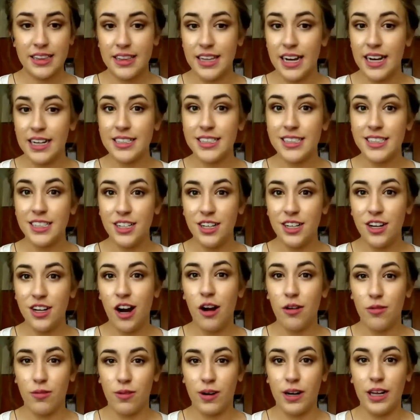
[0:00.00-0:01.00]
that's
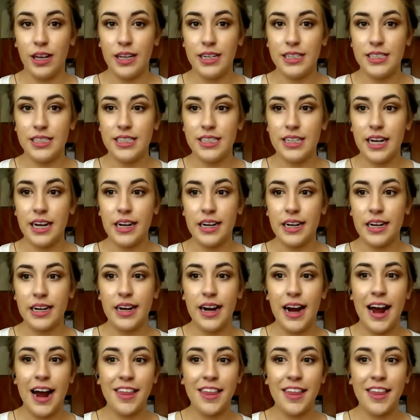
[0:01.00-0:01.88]
not realistic.